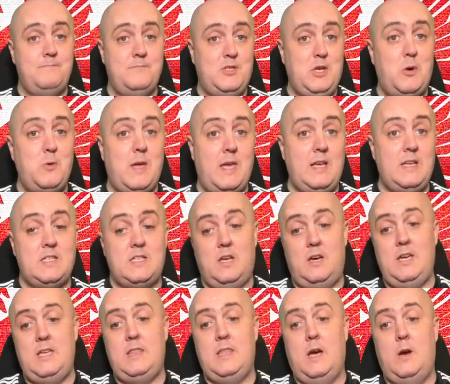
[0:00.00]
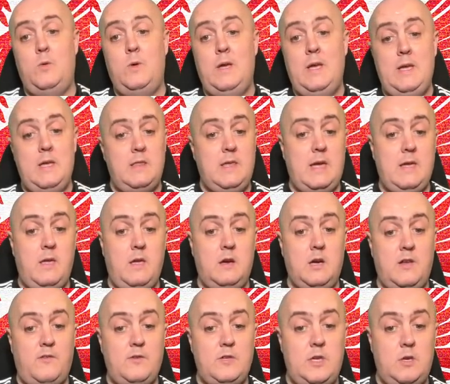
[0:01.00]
Joking aside, though, thank you guys for